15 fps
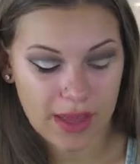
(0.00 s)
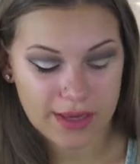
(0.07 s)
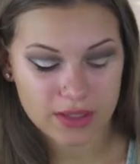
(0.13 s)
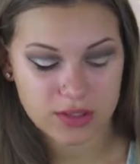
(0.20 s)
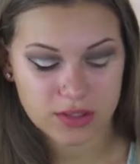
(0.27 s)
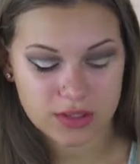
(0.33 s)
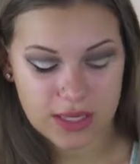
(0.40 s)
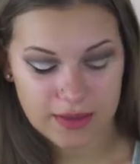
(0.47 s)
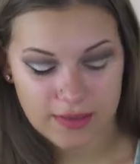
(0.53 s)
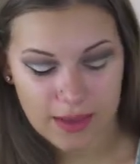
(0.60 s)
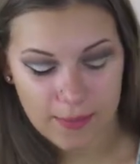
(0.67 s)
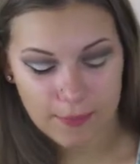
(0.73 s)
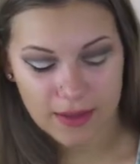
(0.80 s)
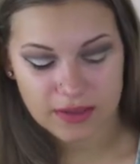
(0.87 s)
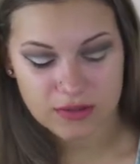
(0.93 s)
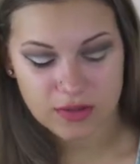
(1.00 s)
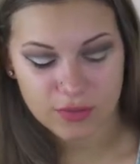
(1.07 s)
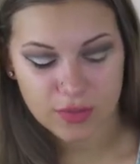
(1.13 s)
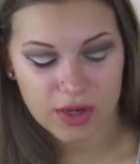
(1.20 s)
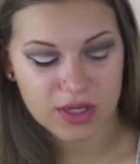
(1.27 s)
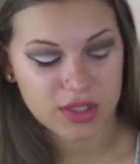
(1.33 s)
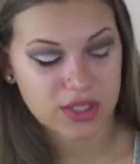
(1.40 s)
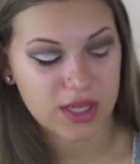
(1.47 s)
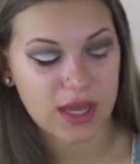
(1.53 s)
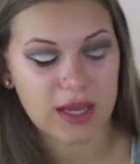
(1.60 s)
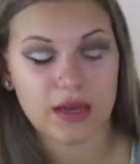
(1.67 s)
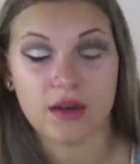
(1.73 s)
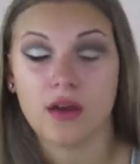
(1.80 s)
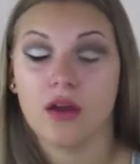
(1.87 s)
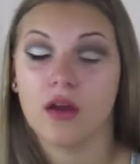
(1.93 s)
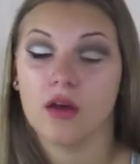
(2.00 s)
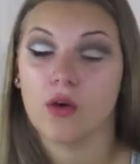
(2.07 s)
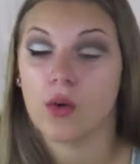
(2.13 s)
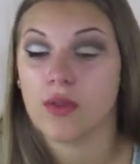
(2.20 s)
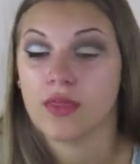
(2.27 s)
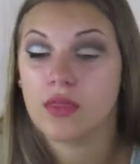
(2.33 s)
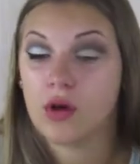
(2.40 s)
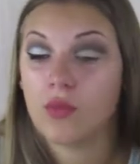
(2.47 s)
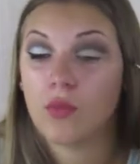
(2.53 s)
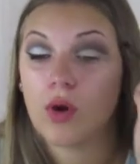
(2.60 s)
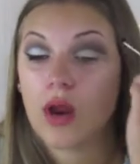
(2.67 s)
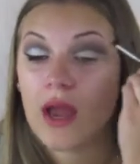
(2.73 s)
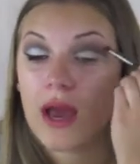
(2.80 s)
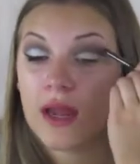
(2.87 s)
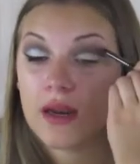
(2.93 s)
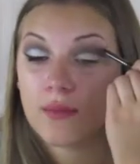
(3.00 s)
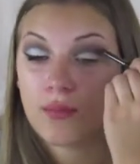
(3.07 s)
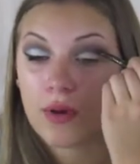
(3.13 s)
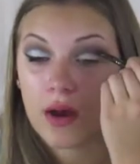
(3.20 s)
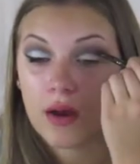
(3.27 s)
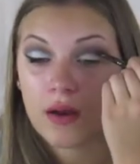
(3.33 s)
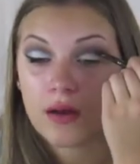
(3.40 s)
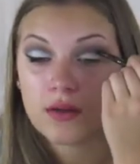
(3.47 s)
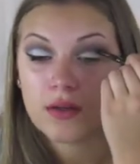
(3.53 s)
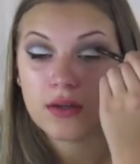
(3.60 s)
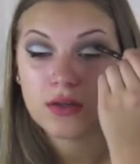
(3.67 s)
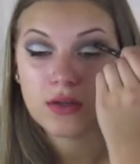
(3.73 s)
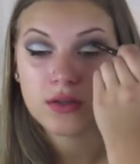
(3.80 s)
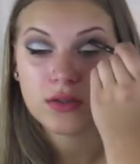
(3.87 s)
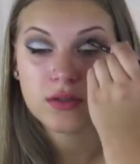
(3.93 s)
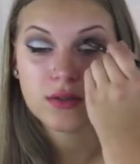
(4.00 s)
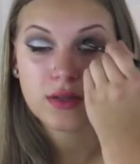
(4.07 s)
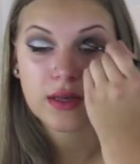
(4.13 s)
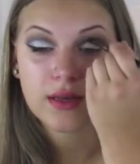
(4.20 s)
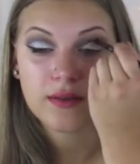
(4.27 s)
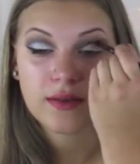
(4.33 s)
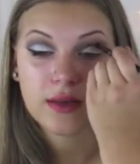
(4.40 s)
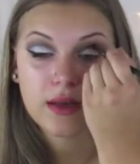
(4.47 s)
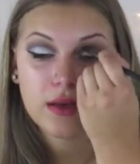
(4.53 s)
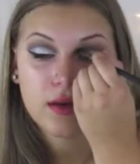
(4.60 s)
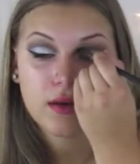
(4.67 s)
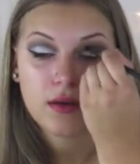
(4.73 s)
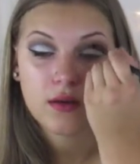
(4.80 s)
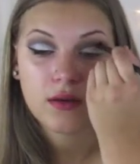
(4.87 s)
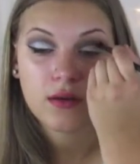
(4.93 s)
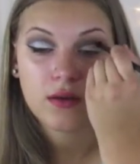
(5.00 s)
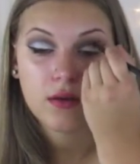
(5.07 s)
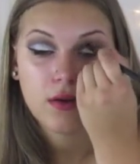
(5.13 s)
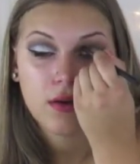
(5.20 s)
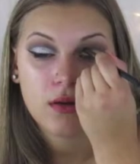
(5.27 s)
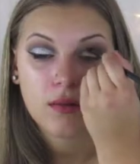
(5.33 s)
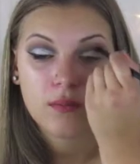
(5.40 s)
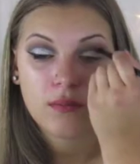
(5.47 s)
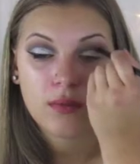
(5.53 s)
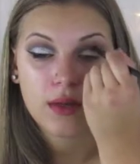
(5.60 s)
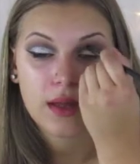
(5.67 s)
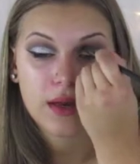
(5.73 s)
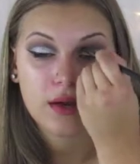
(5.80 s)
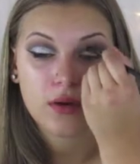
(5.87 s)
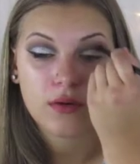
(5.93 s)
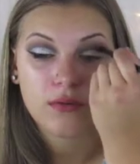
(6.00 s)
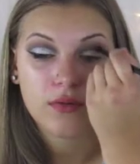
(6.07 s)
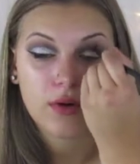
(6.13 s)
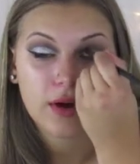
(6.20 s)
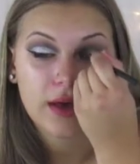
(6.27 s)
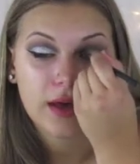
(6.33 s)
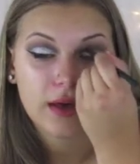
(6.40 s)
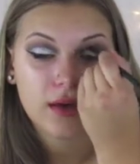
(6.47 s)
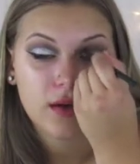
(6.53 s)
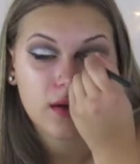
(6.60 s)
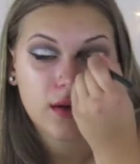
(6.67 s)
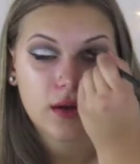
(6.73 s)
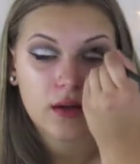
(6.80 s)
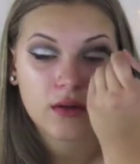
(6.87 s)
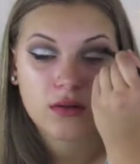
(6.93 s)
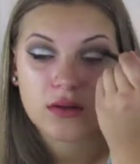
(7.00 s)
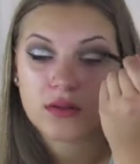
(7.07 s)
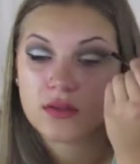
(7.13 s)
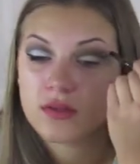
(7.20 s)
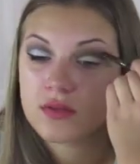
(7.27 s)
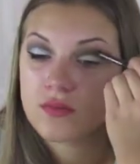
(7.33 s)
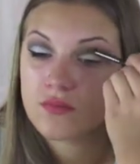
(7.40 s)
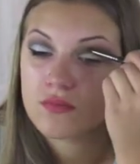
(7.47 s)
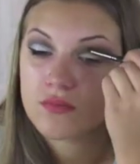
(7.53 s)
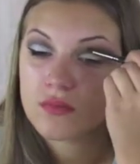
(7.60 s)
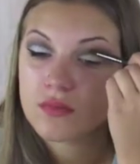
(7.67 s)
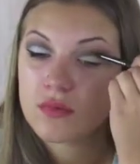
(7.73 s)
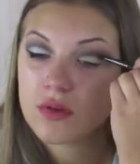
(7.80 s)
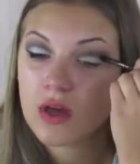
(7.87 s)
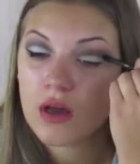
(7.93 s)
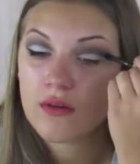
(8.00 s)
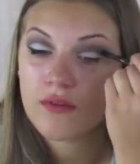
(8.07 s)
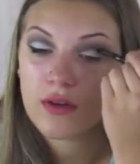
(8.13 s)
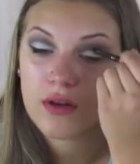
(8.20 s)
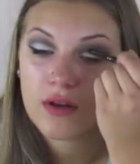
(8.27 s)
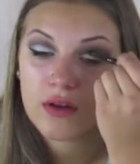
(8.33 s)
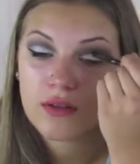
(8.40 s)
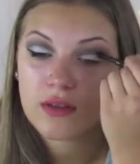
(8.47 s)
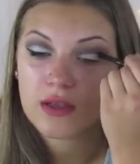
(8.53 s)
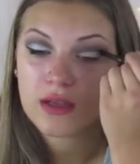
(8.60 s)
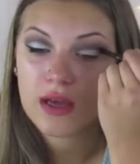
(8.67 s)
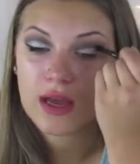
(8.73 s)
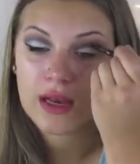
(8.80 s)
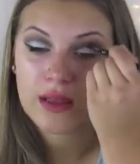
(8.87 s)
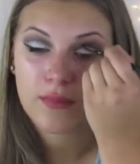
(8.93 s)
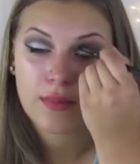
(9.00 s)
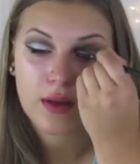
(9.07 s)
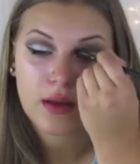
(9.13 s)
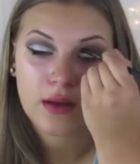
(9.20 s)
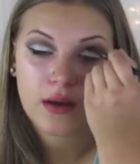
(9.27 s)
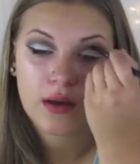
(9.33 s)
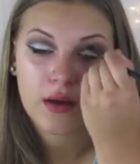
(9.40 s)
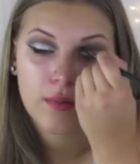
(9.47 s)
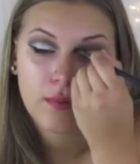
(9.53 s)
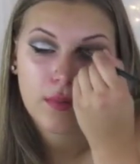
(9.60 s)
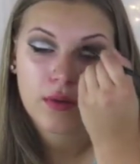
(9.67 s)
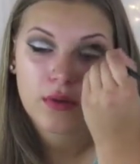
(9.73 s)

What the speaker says: black, just take that pencil brush again with no more added product and just slightly blend over it, or just cover a tiny bit up.